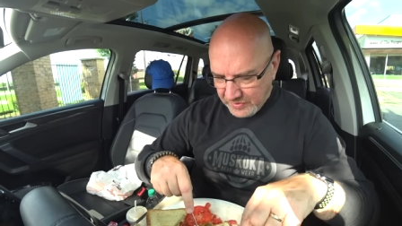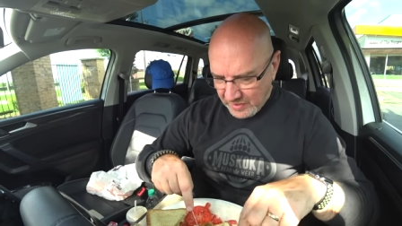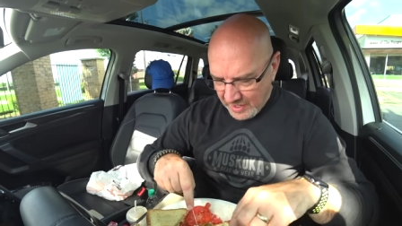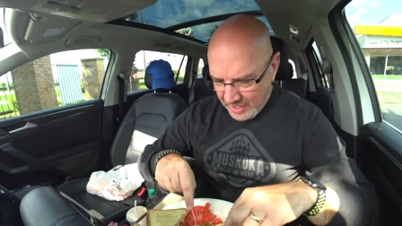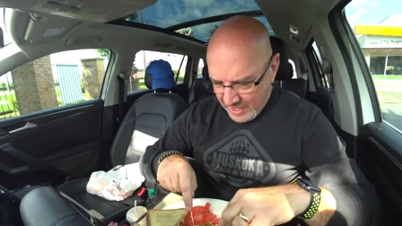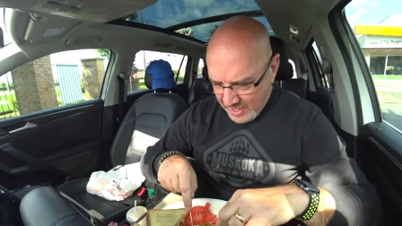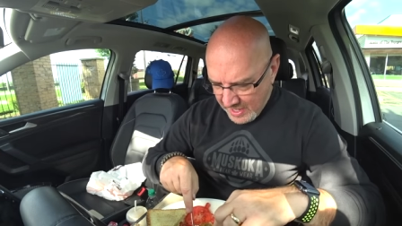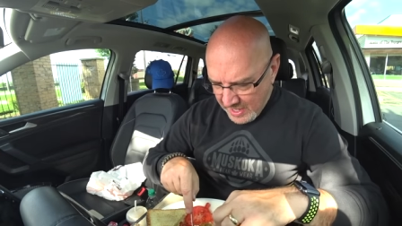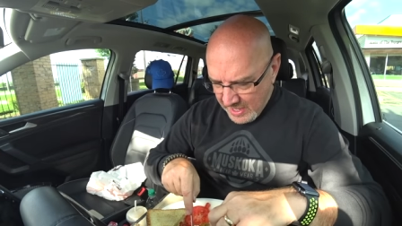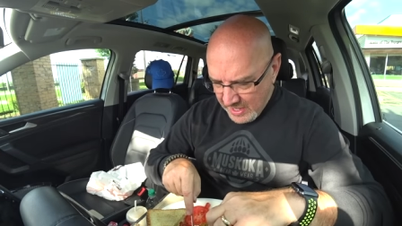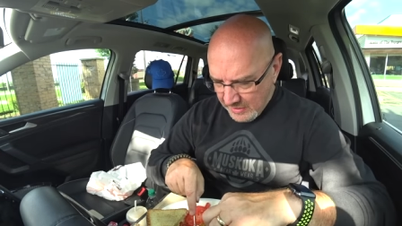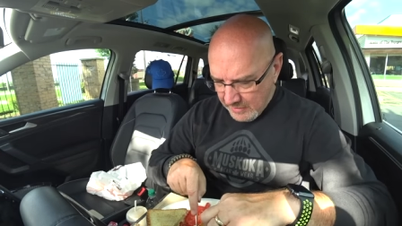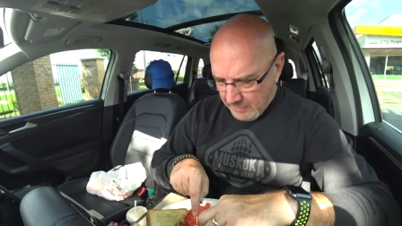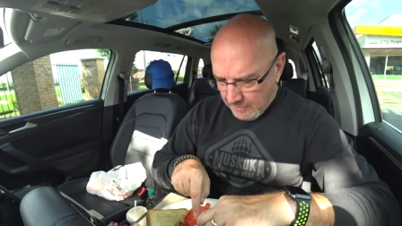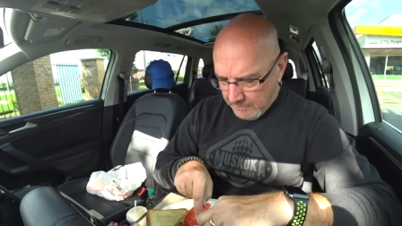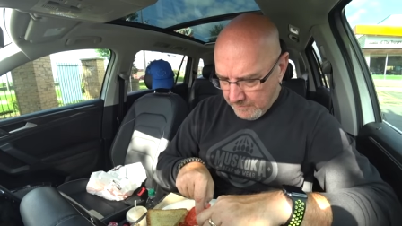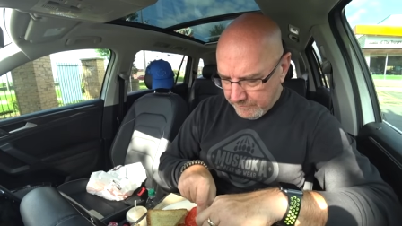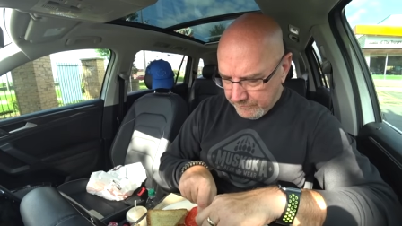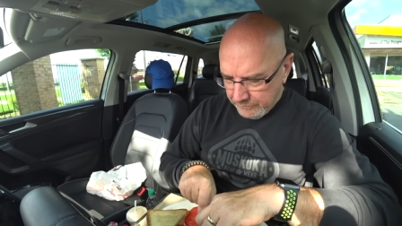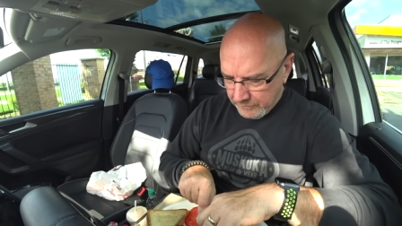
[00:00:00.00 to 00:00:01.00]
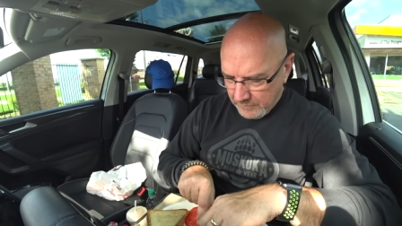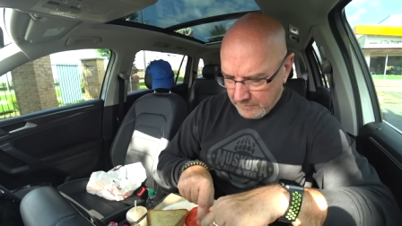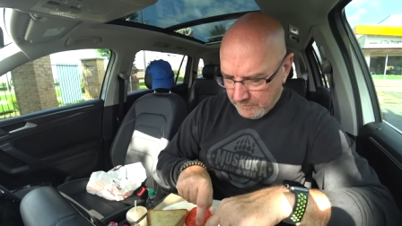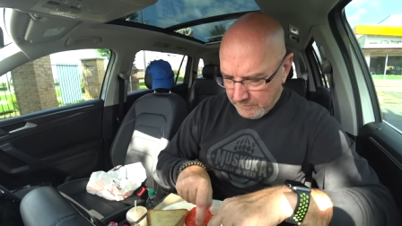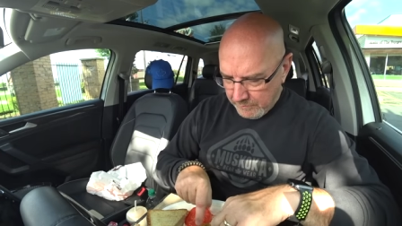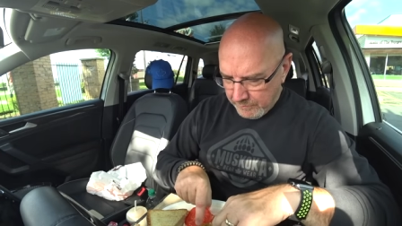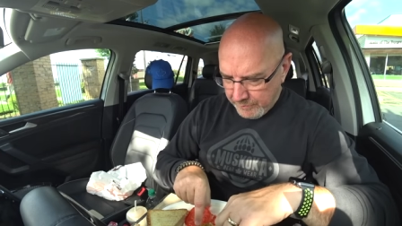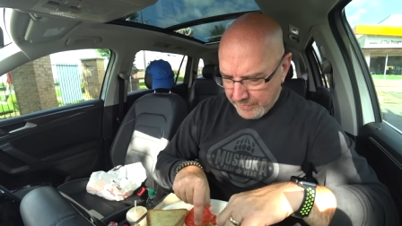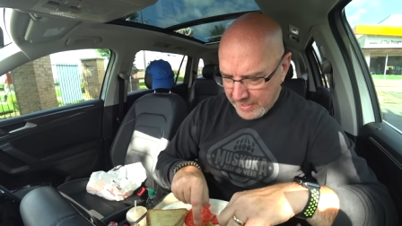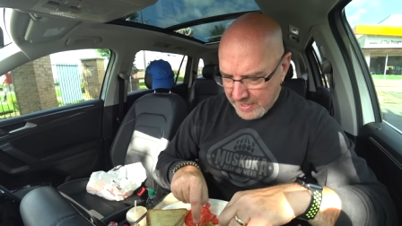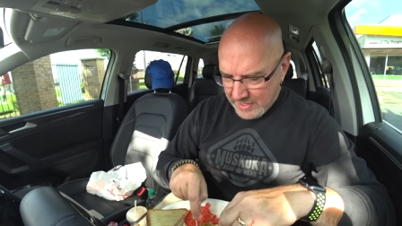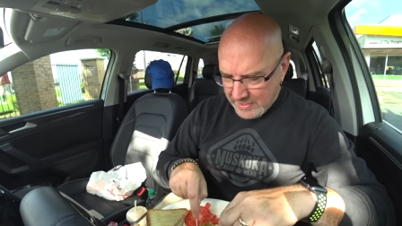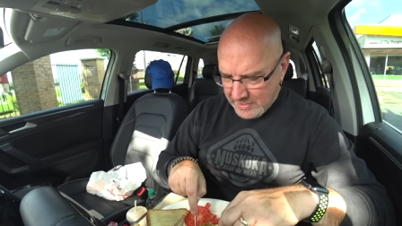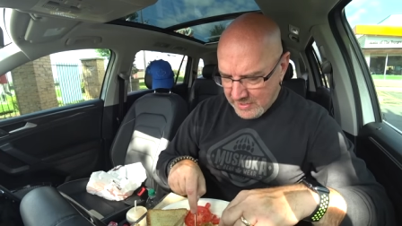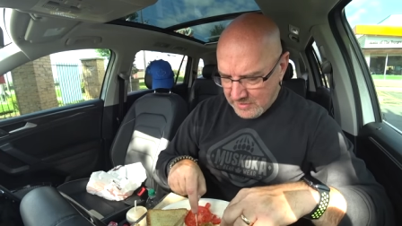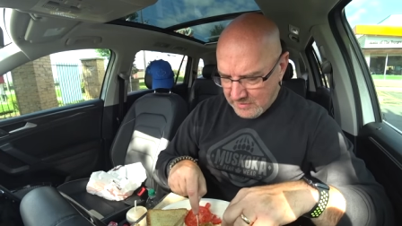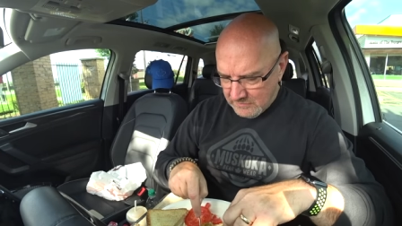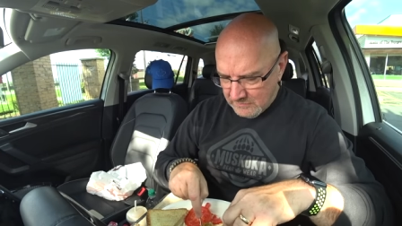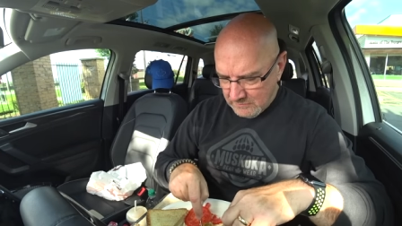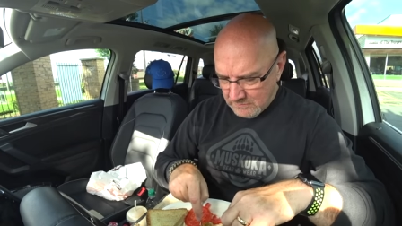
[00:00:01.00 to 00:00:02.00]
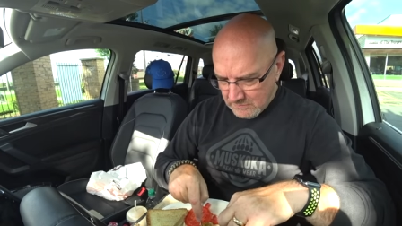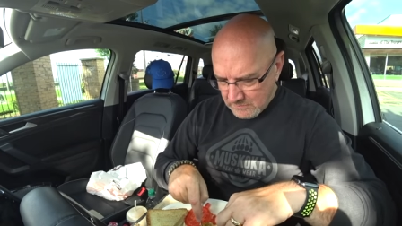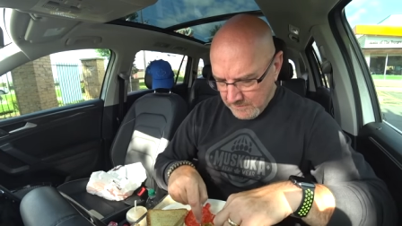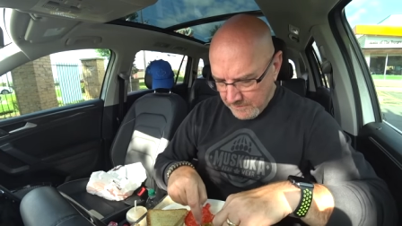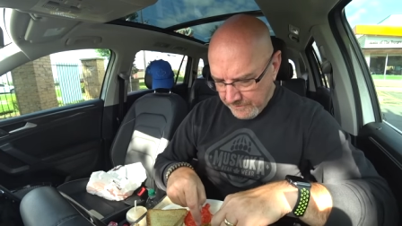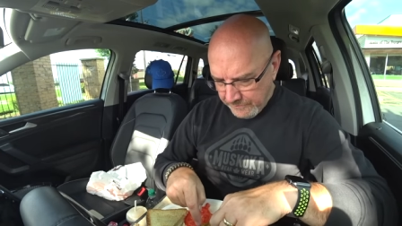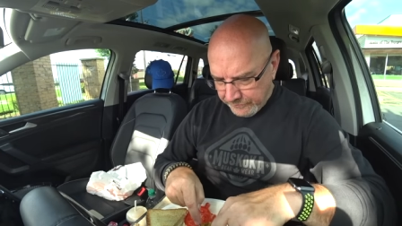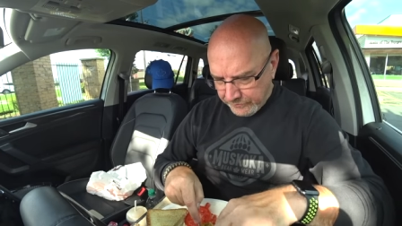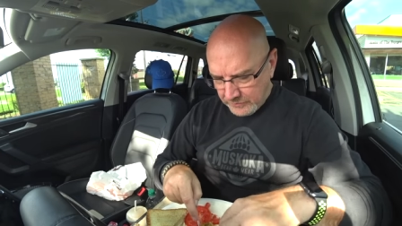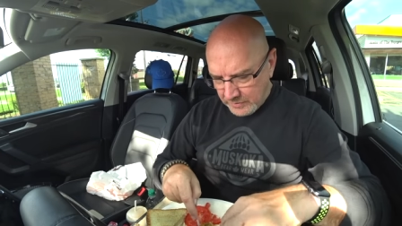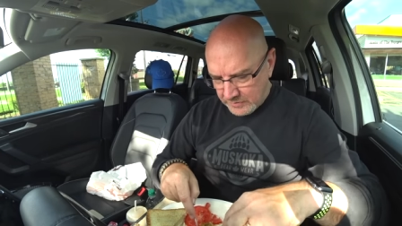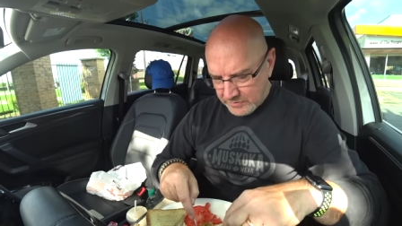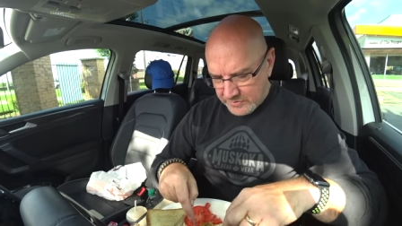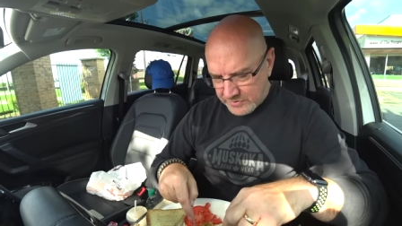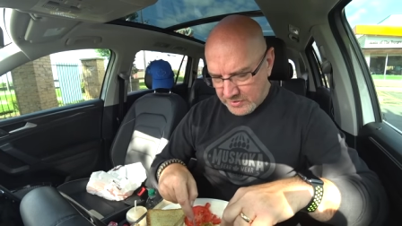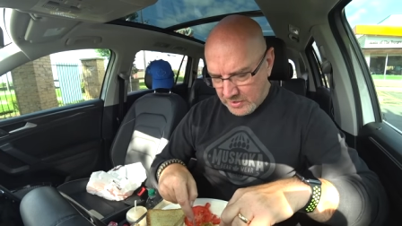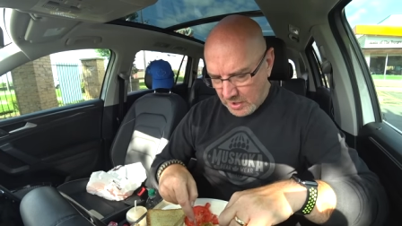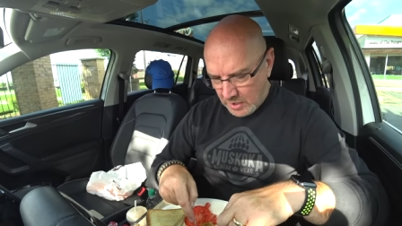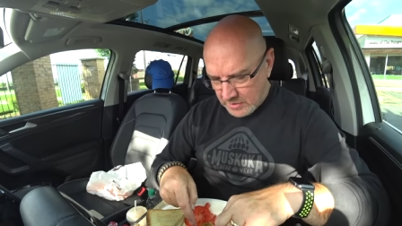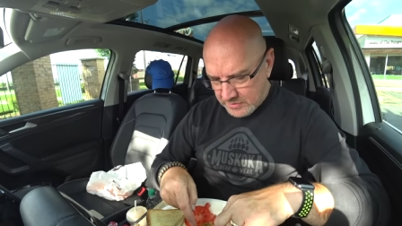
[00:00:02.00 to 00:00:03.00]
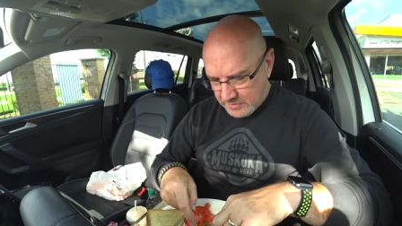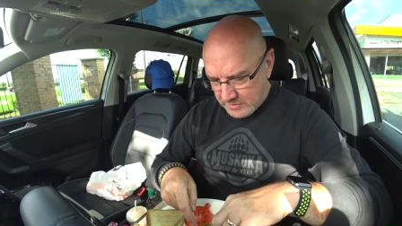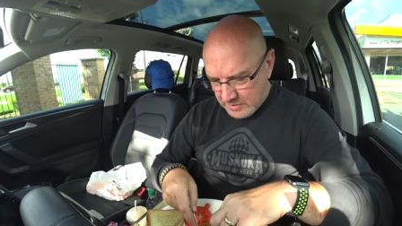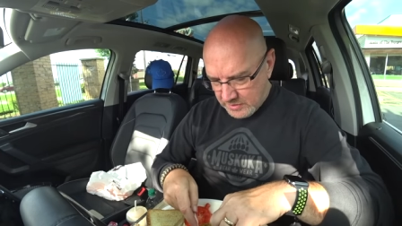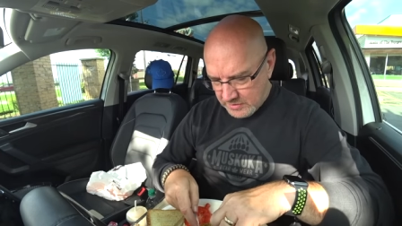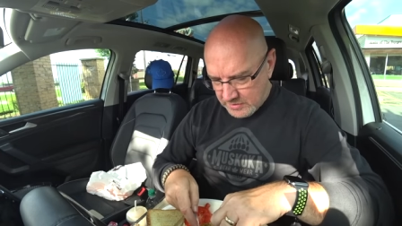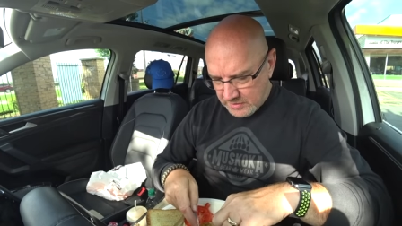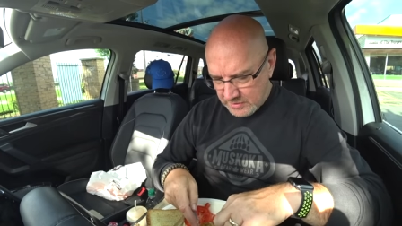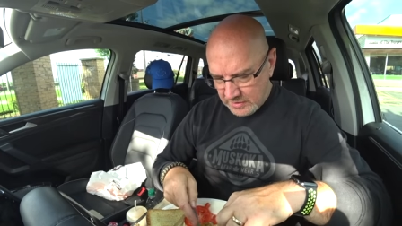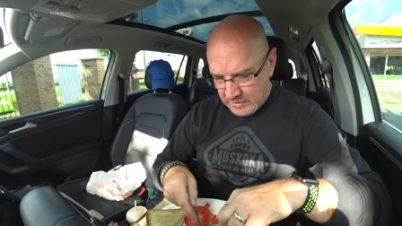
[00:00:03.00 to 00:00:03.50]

egg, bacon, sausage.